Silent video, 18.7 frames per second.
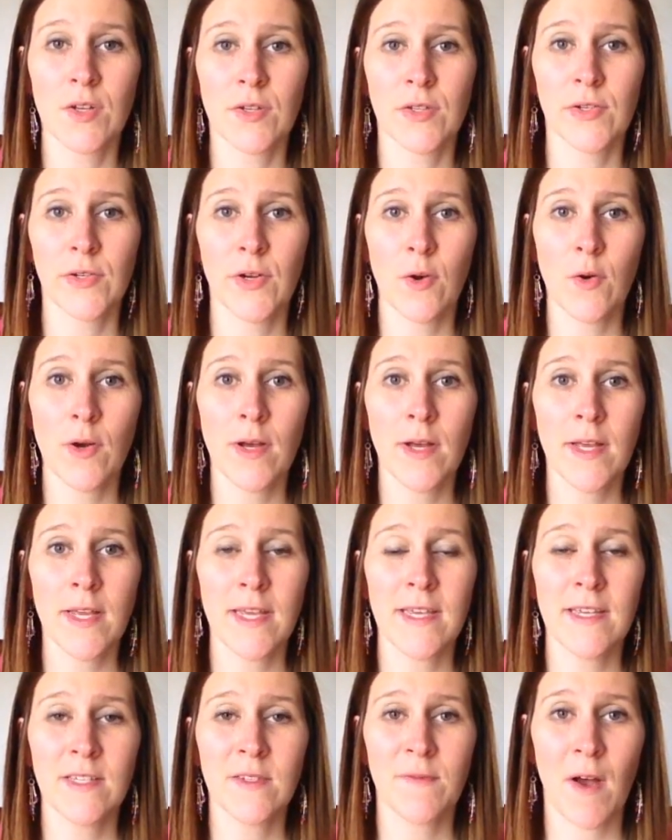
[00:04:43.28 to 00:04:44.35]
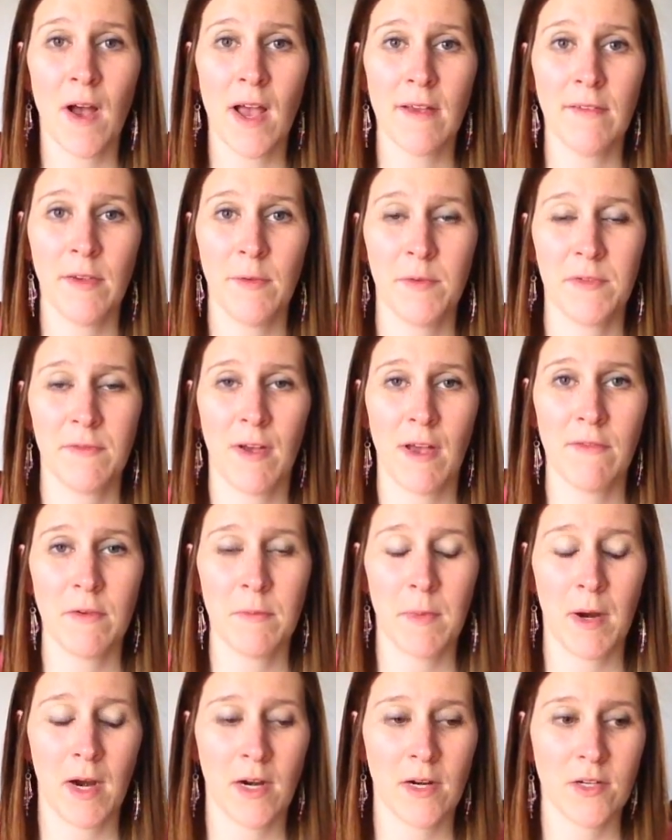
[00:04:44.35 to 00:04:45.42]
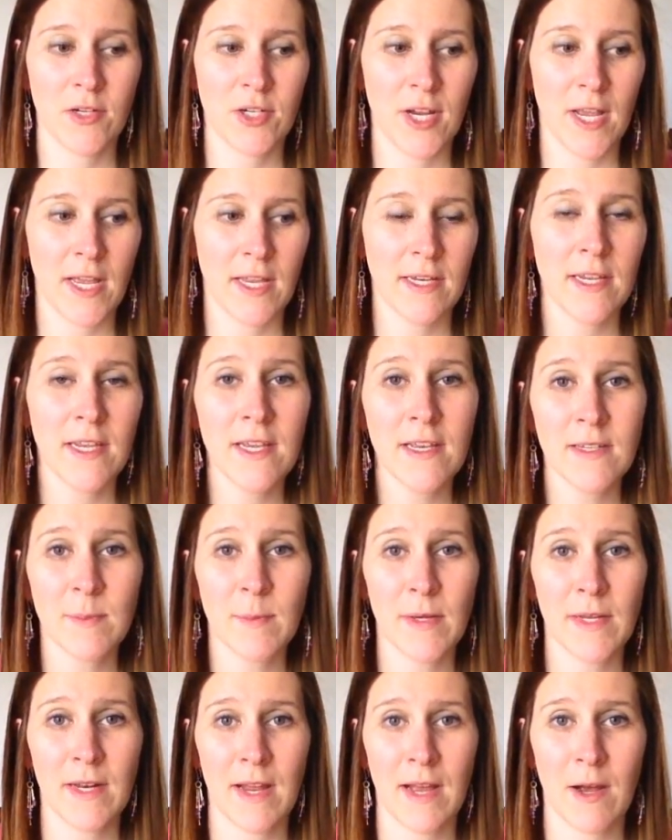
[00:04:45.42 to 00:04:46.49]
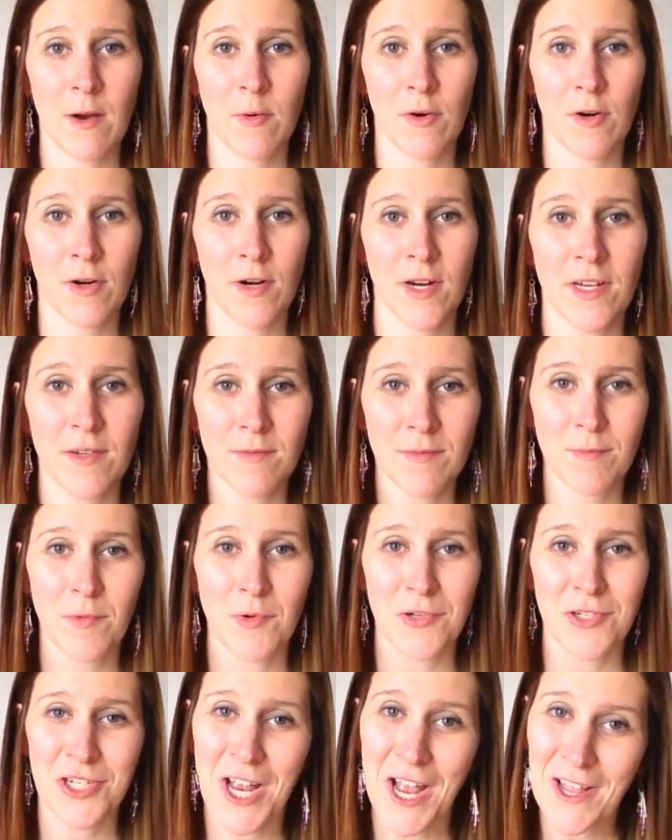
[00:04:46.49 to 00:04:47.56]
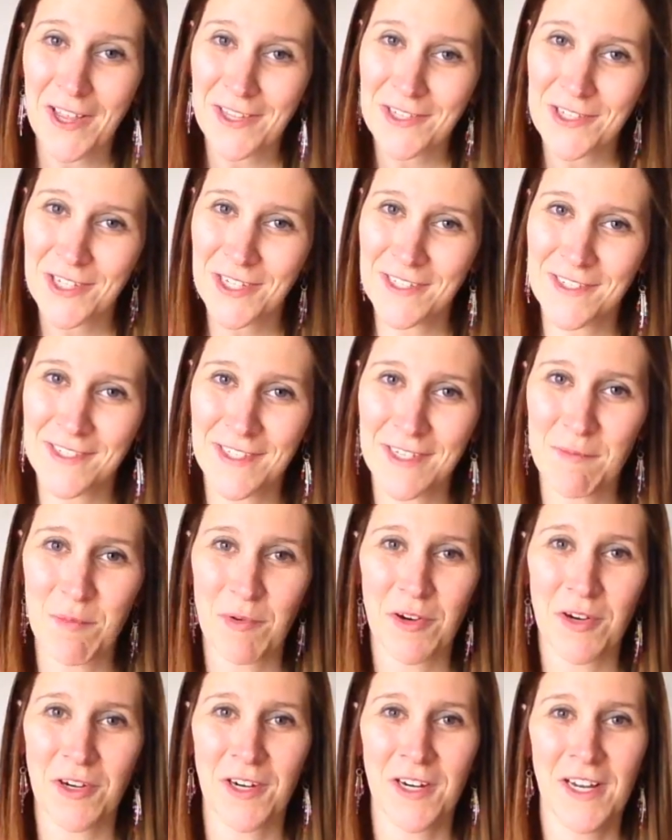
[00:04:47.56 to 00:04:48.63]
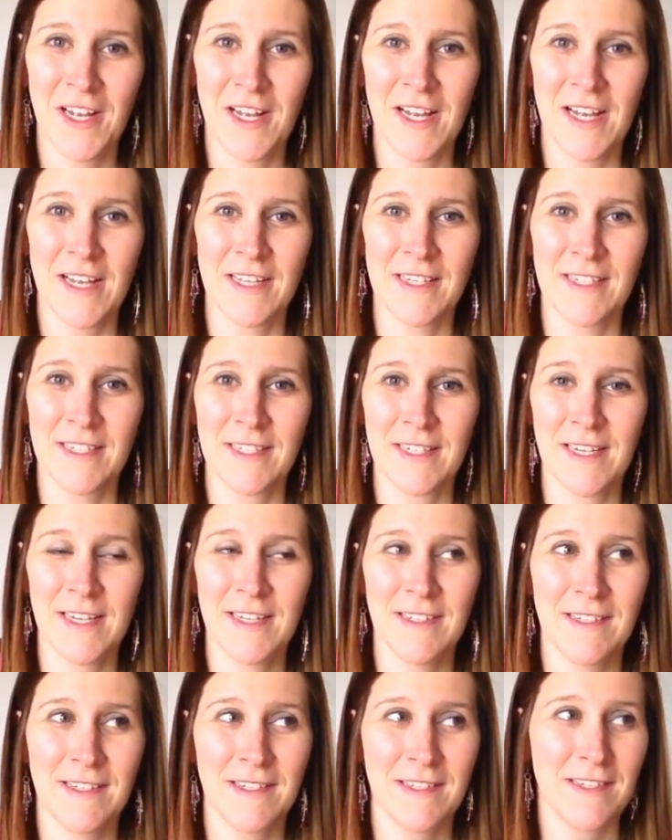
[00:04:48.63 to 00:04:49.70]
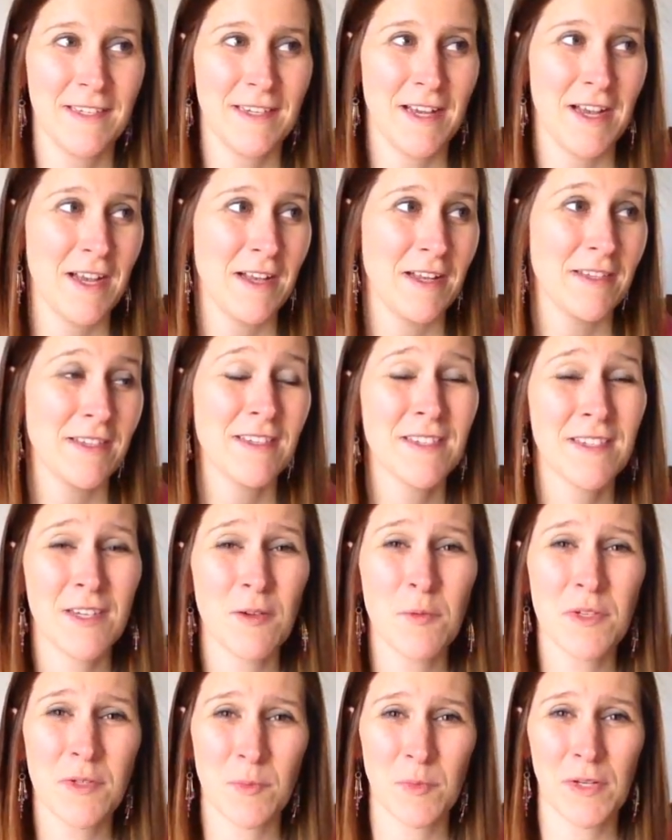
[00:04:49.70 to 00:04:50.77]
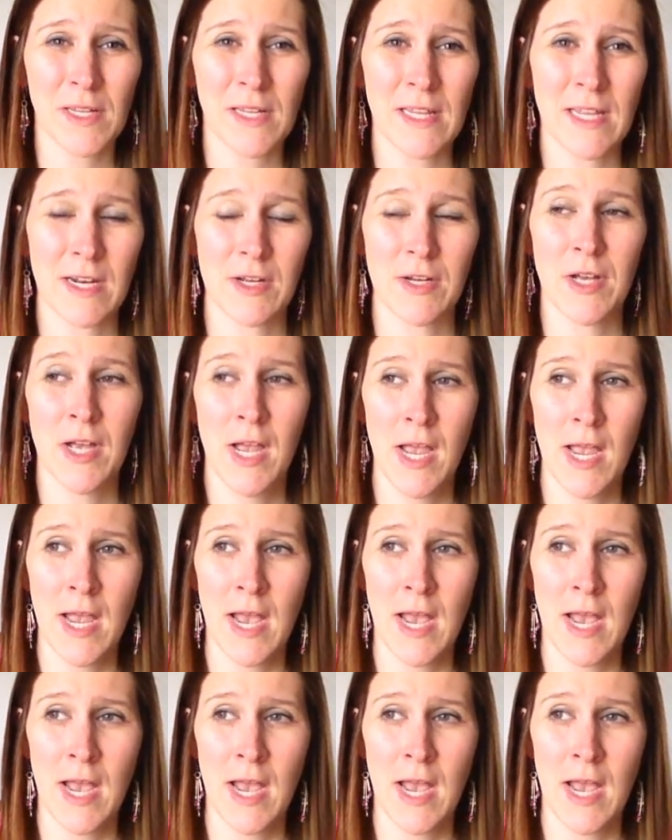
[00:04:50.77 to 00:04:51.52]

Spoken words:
So Noah, he is five. He was five in March, and he has been our more challenging sleeper since he was really little.